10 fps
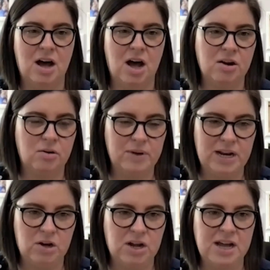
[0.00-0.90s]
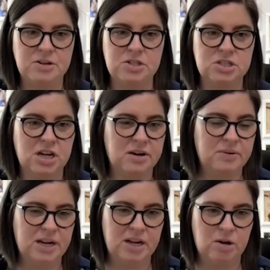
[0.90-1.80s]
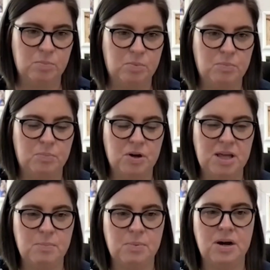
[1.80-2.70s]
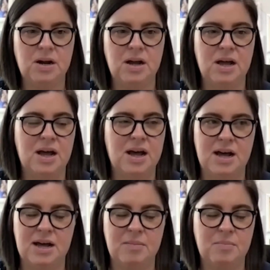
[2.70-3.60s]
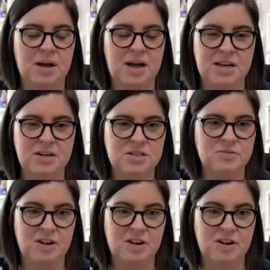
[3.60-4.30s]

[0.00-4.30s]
hire a really good accountant, hire a really good bookkeeper, and